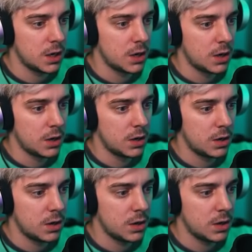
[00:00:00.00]
Oh,
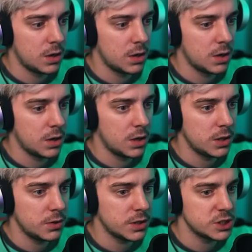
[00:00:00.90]
you
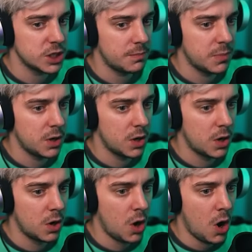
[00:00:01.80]
can jump.
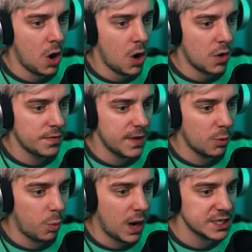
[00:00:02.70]
Oh! They're
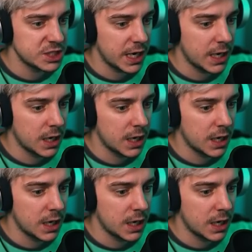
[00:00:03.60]
watching.